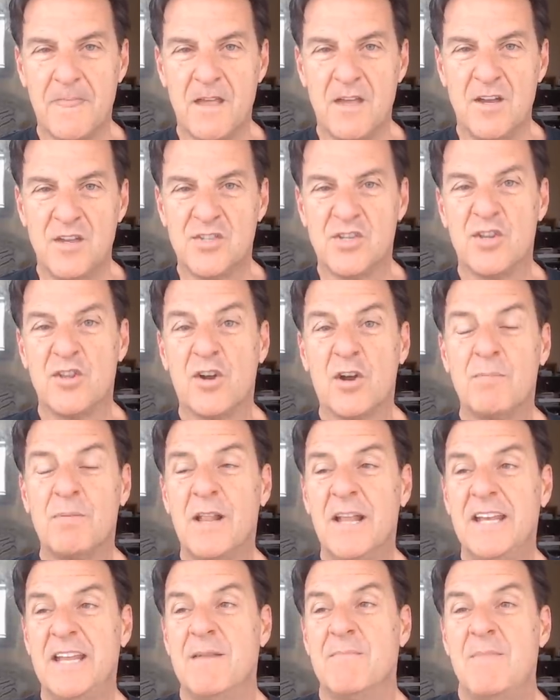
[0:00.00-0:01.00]
So there are
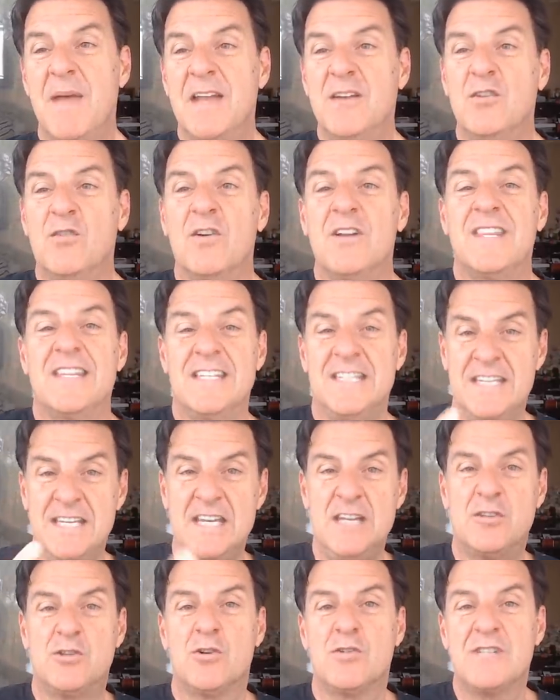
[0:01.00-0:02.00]
plenty of men who are the
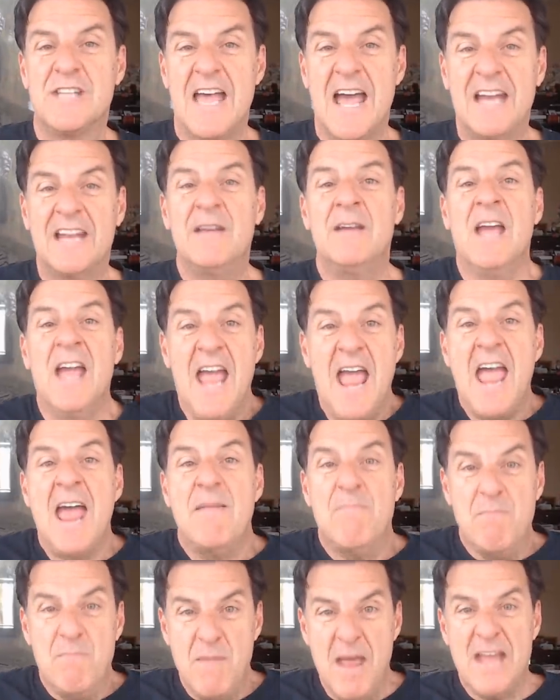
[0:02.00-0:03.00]
teachers at it,
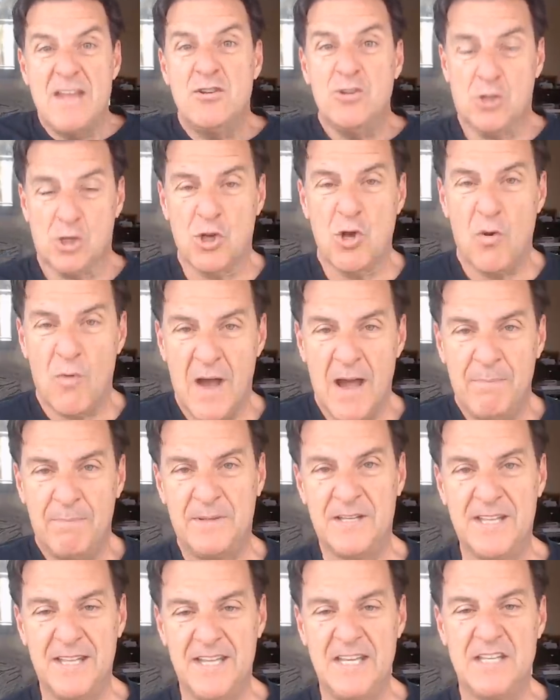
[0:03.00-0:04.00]
and men show up
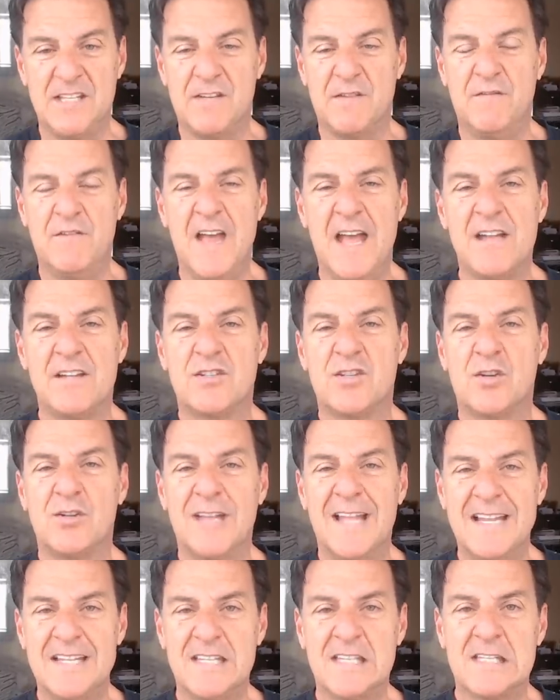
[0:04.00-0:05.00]
to these events. So
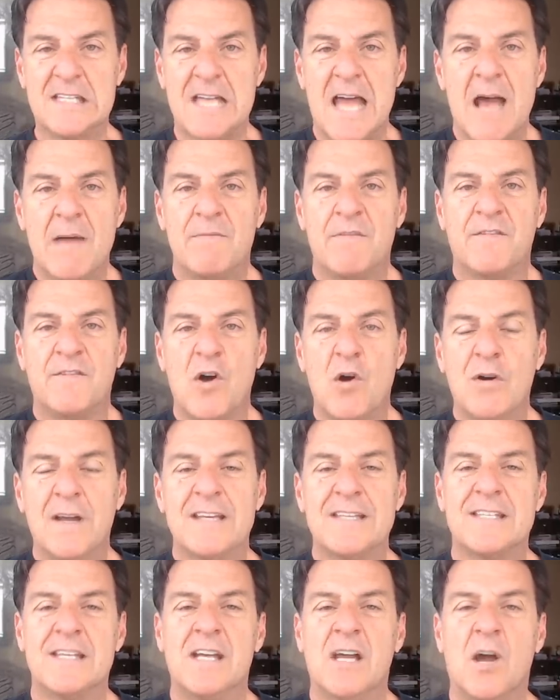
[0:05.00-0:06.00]
let's stop
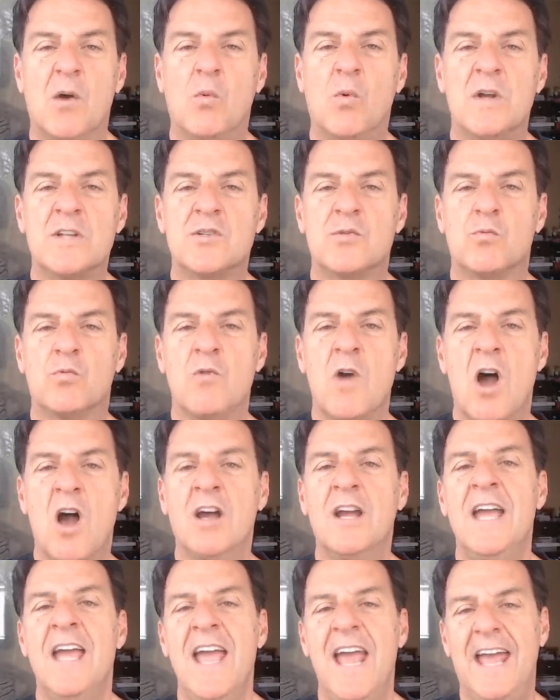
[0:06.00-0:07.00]
focusing on what's wrong
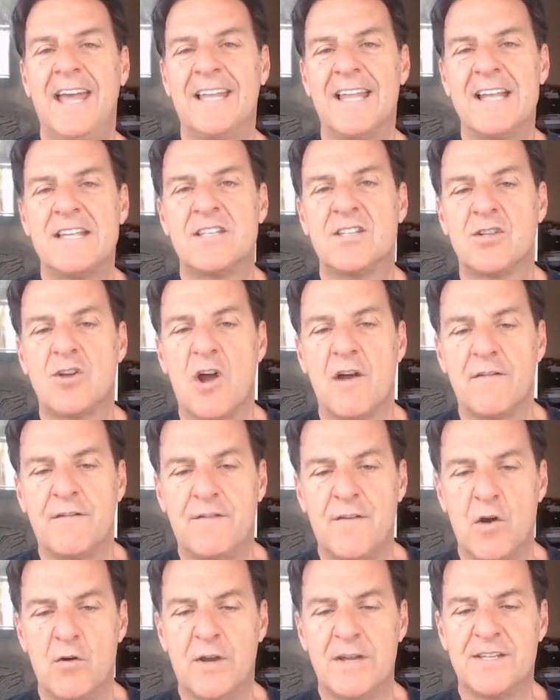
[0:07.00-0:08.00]
and let's start
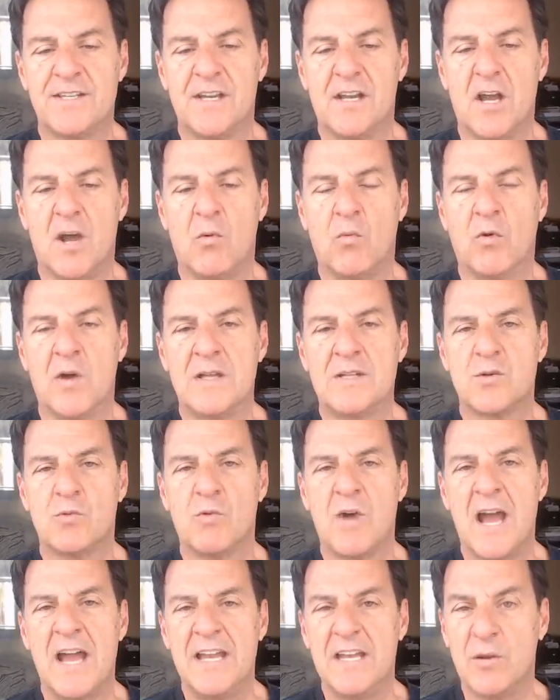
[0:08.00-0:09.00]
focusing on what's
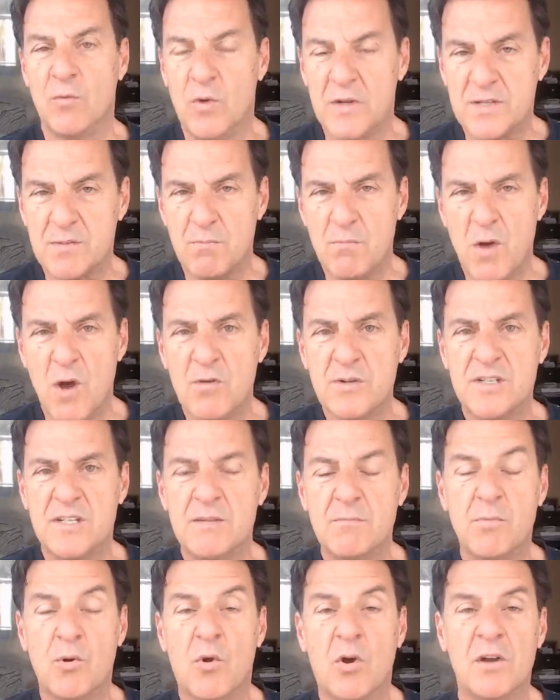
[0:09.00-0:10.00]
right. And what's most
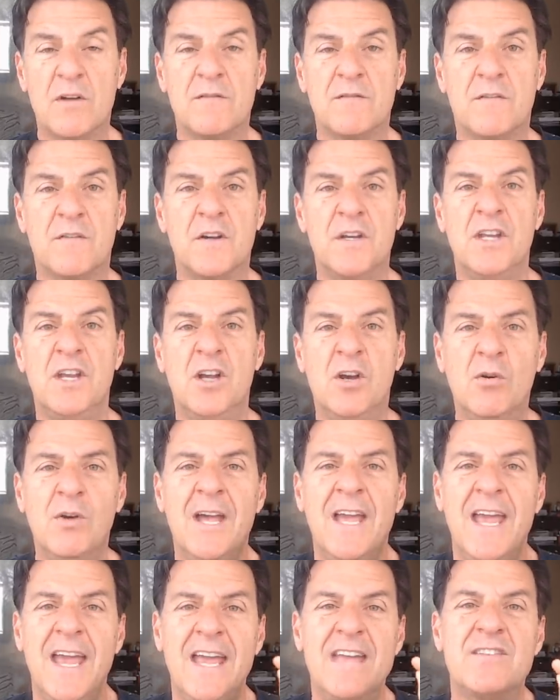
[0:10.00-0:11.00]
important for you
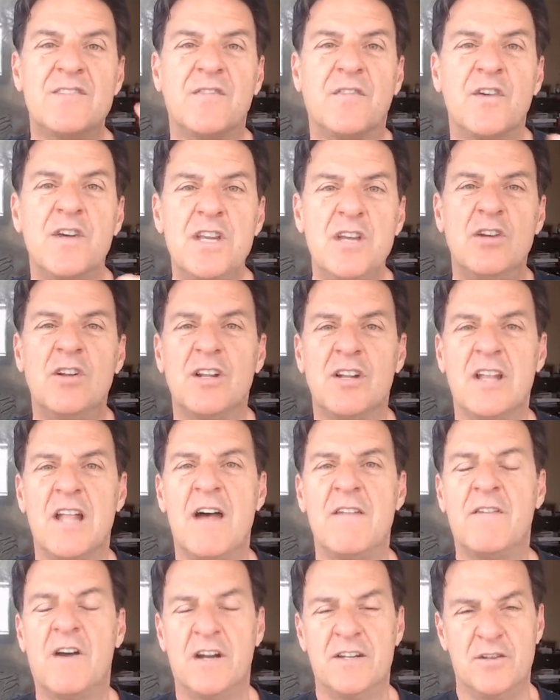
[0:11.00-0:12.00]
is for you to
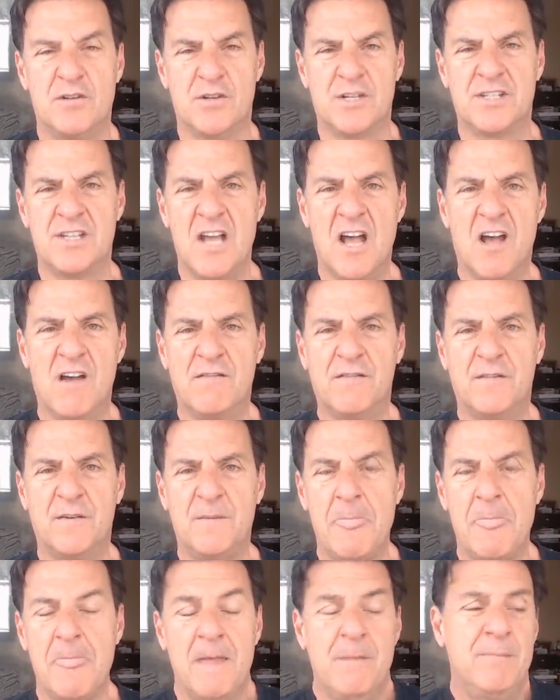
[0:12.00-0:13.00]
love on yourself,
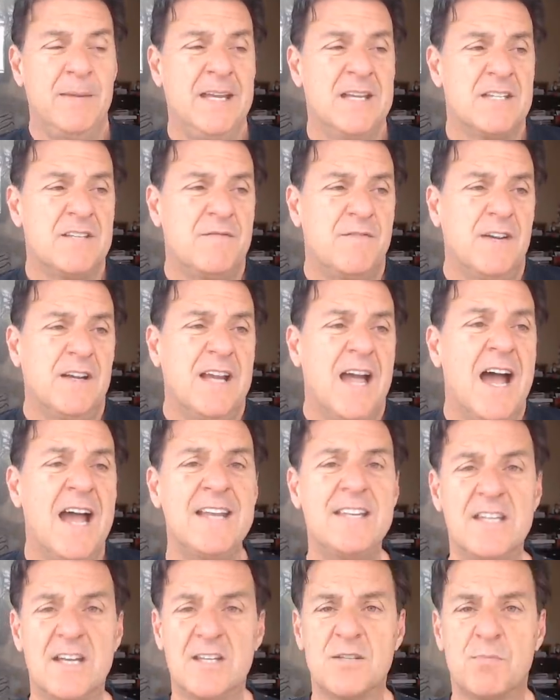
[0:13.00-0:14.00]
because if a guy
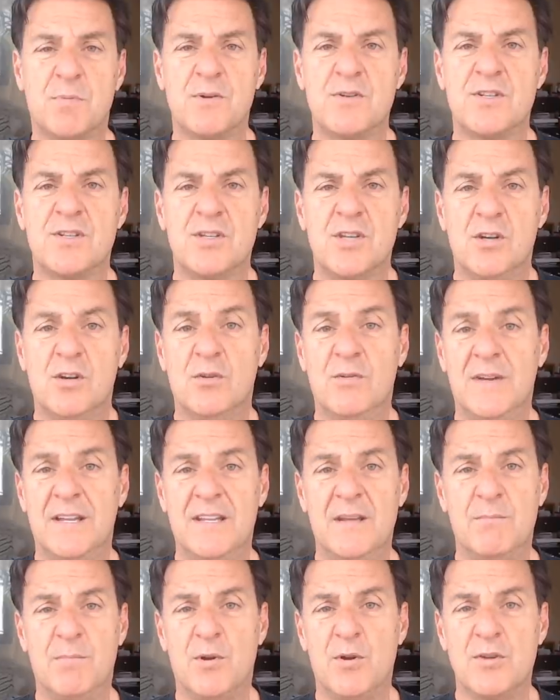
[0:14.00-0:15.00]
does pursue and
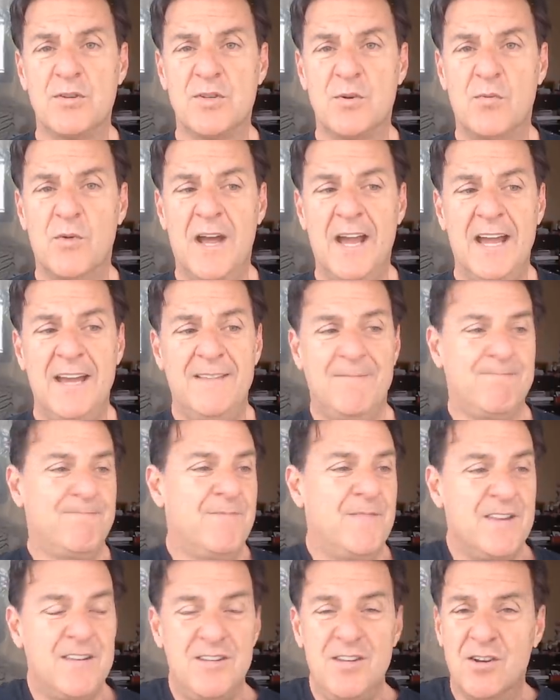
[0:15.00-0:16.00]
then pulls away,
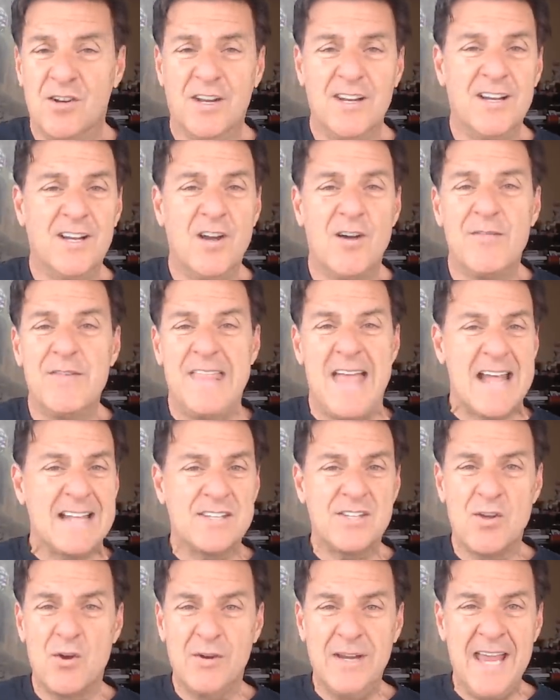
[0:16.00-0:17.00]
you're going to go,
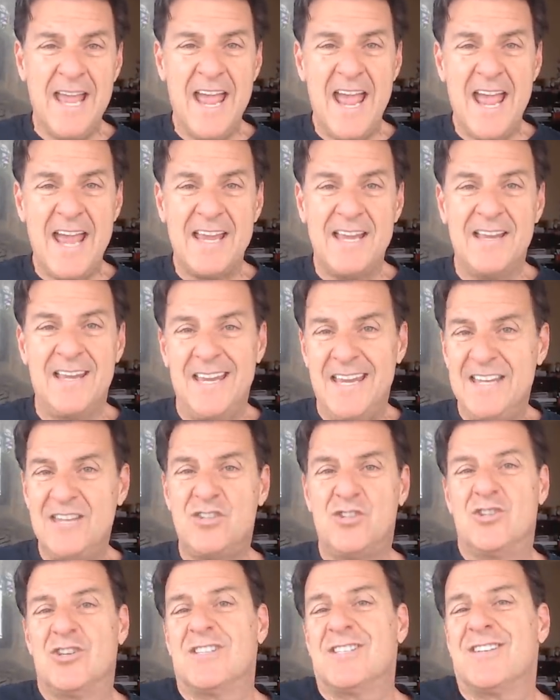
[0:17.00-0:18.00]
that's okay. He's
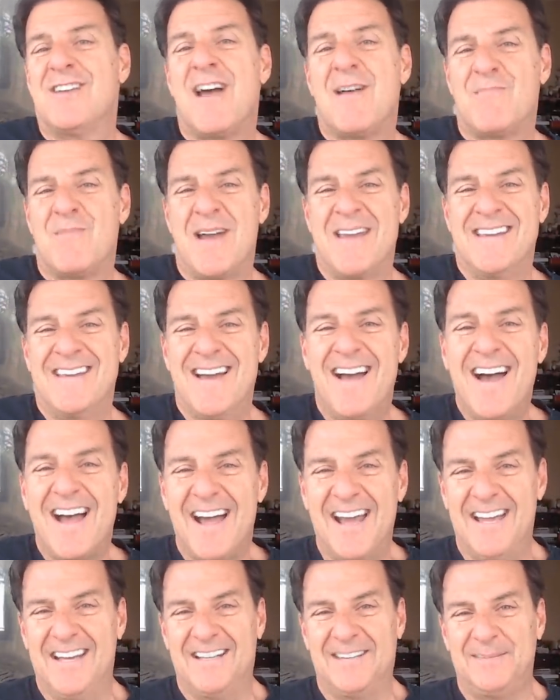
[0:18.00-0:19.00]
just not my
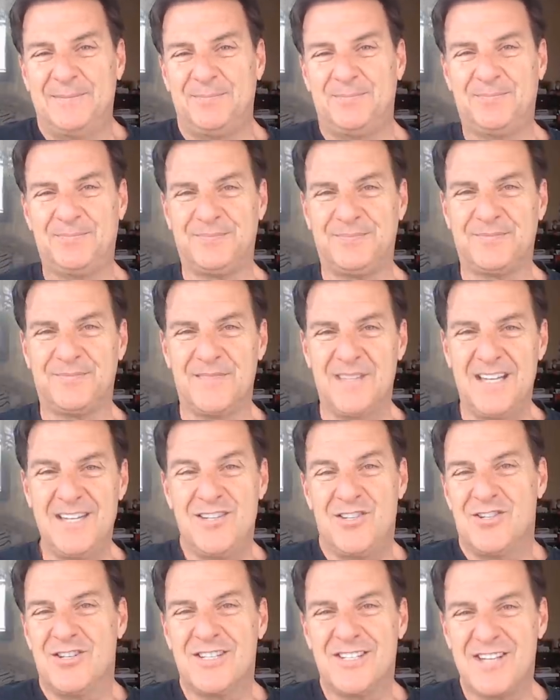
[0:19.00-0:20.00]
guy. He's
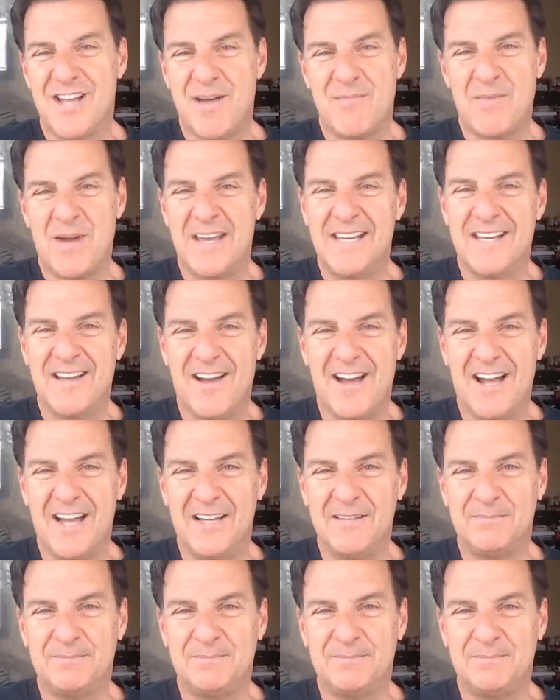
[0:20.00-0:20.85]
just not my guy.